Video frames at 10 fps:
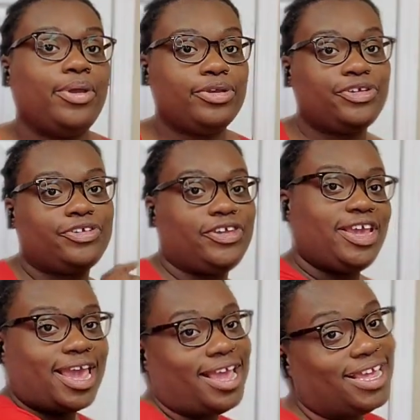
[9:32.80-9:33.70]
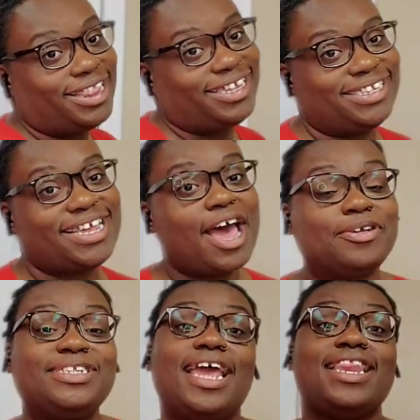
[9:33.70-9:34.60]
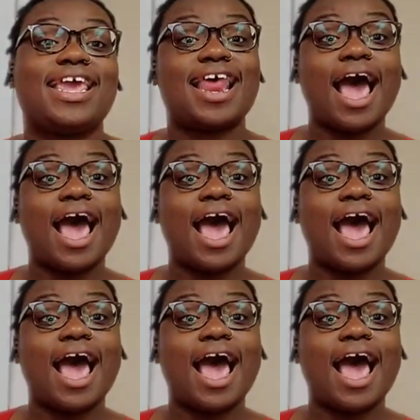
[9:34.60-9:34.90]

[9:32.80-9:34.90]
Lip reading: she can't get this house. And then